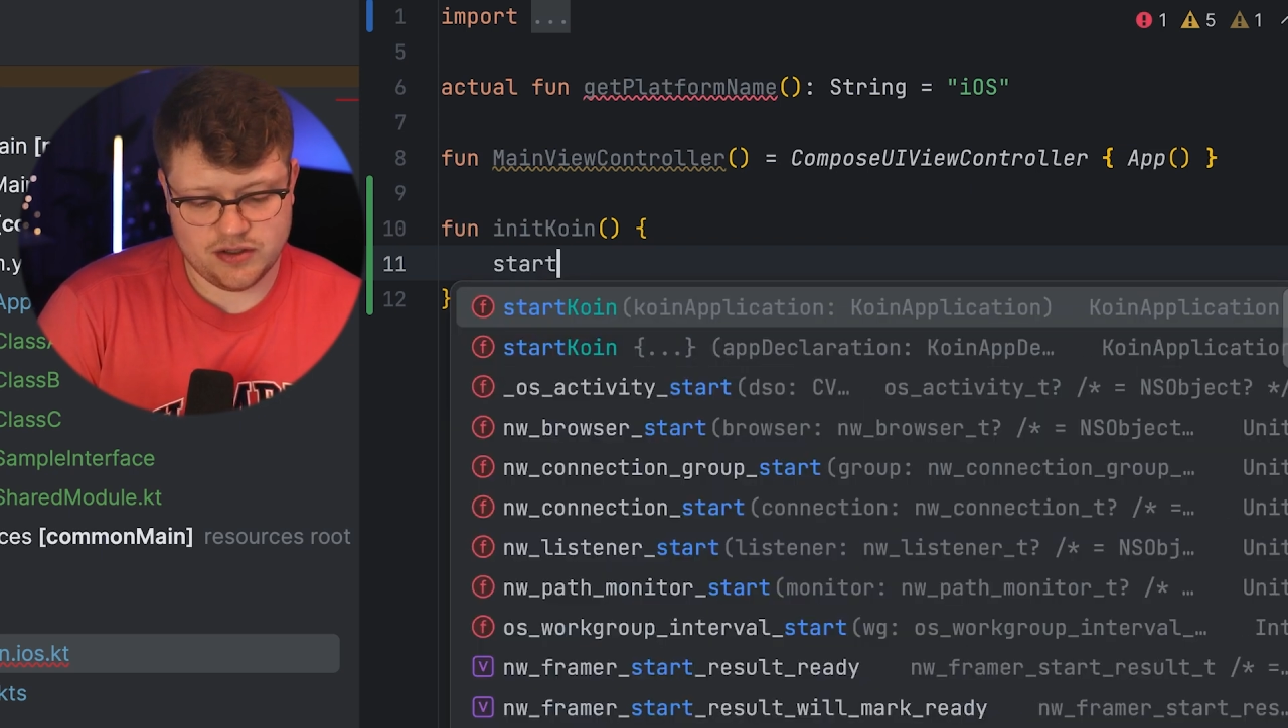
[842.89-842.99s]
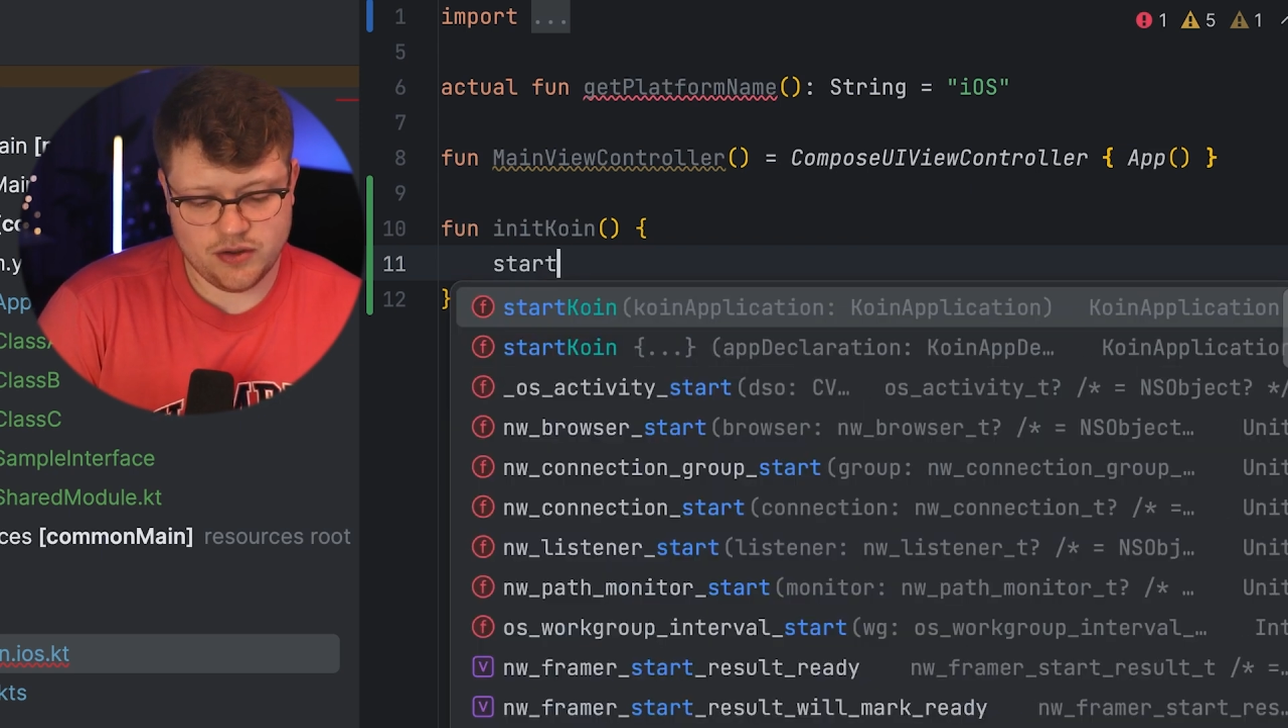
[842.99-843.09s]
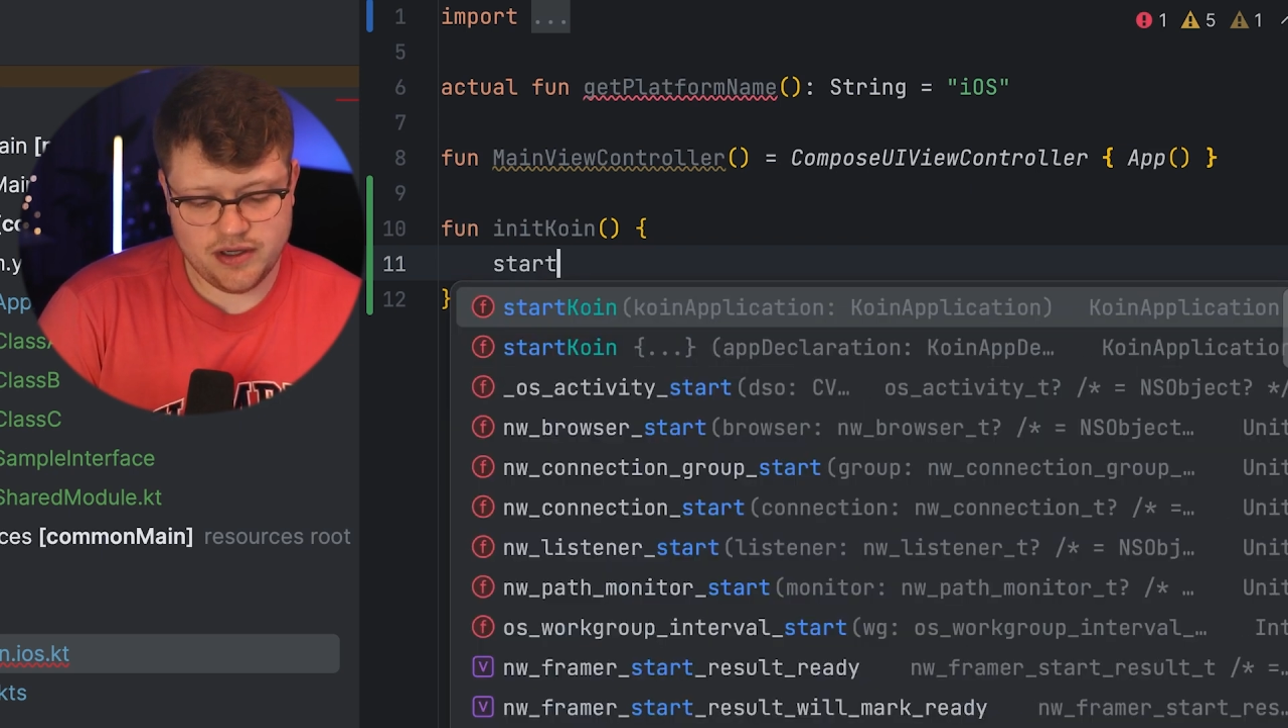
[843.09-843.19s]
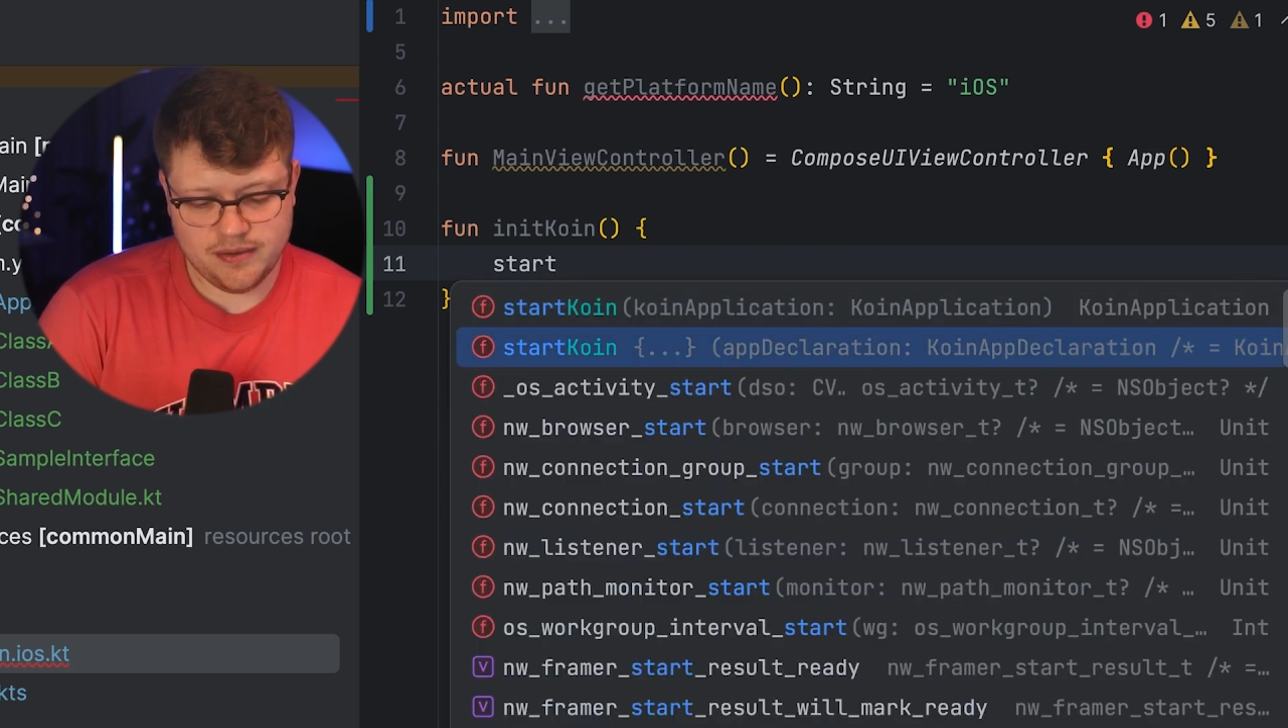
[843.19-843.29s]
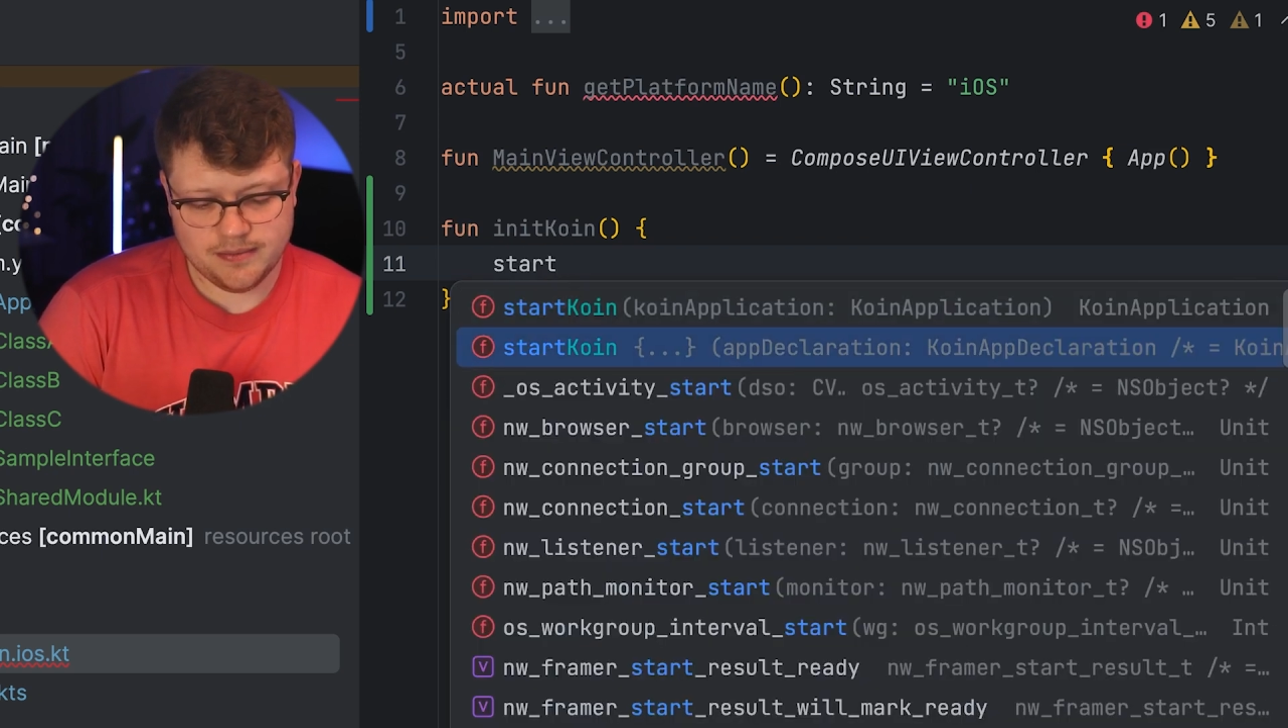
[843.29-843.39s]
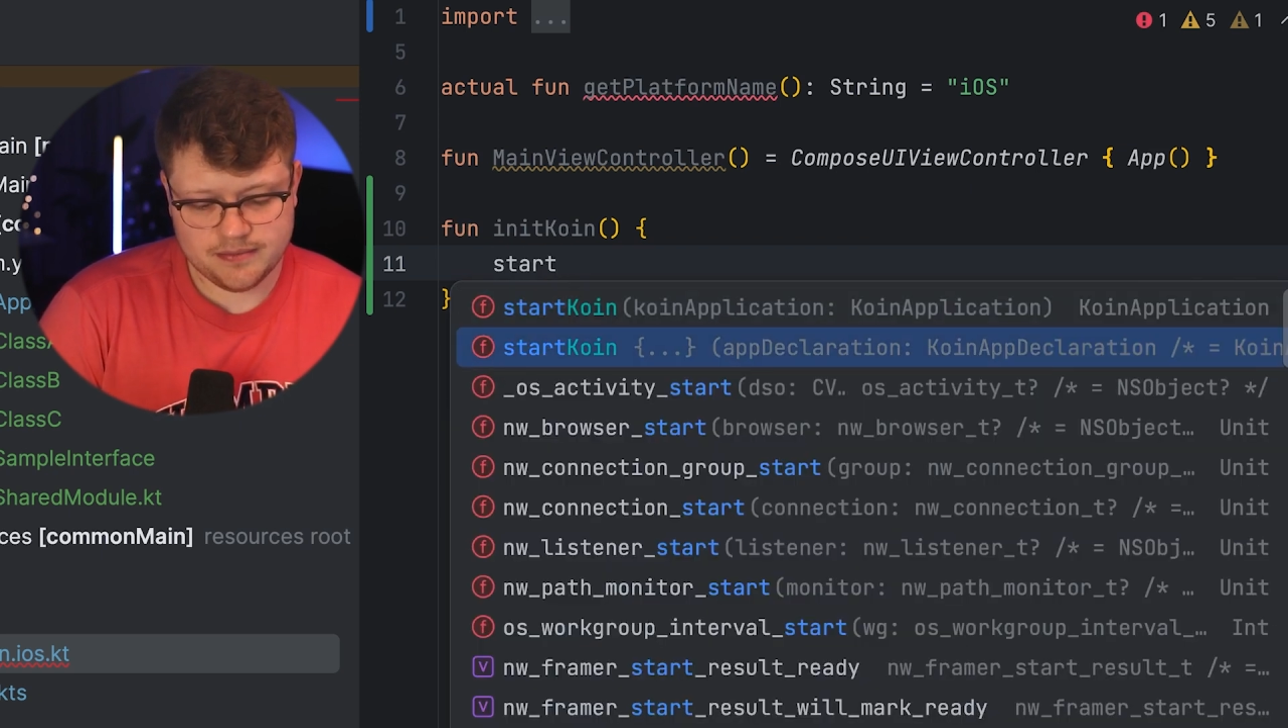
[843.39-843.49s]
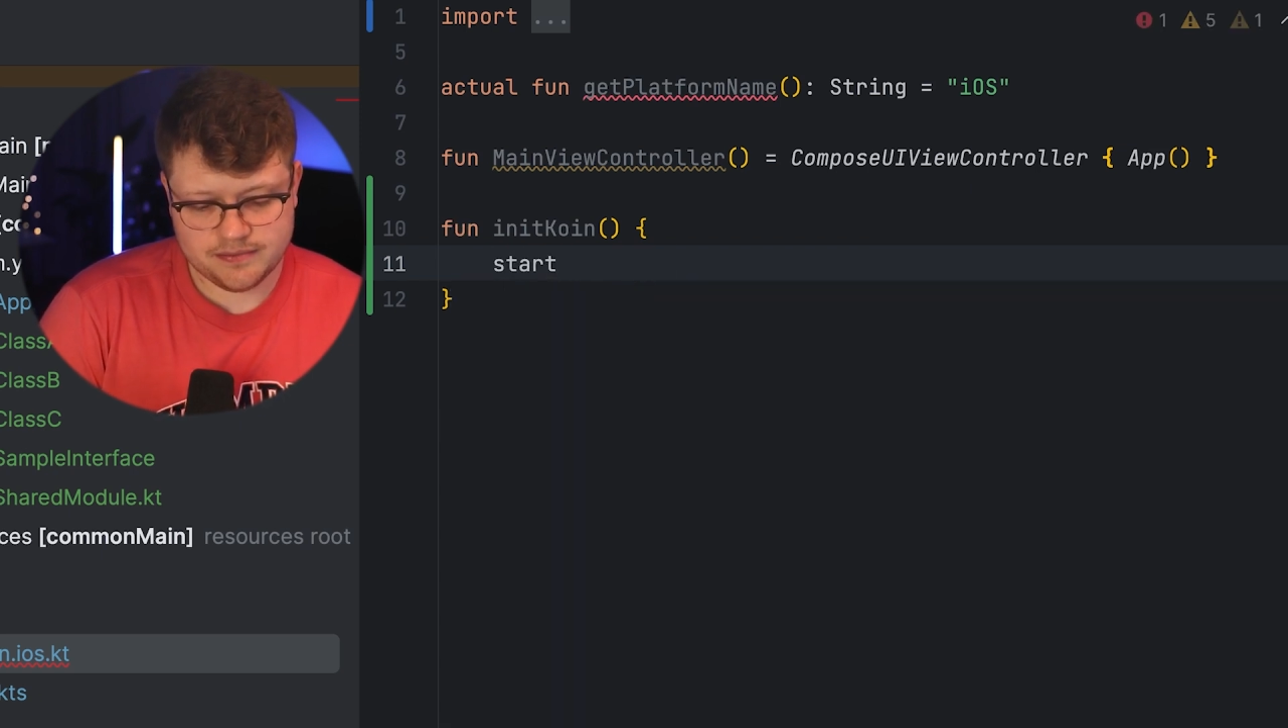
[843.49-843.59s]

Koin.